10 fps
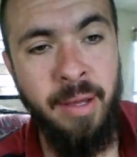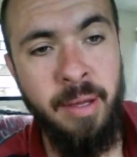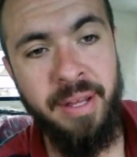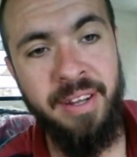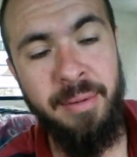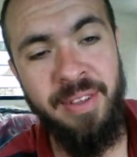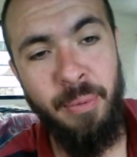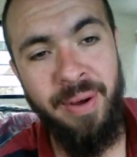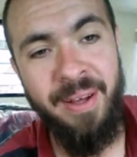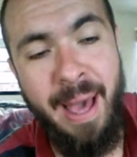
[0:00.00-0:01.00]
Picked it up. He said
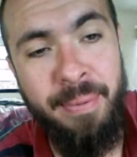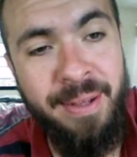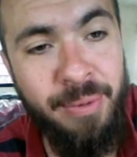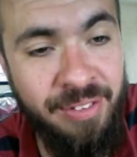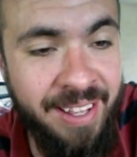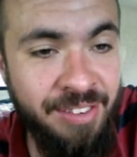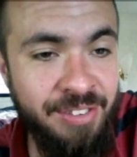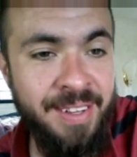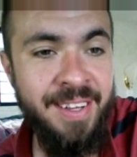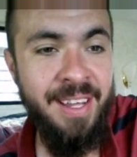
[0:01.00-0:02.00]
what happened was this:
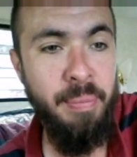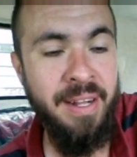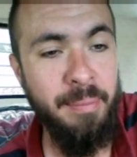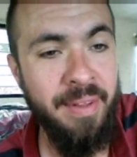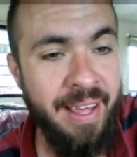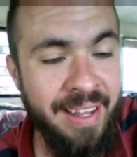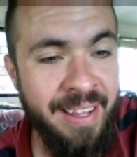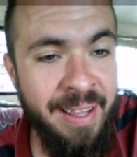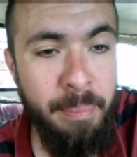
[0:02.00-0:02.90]
he picked up the cake,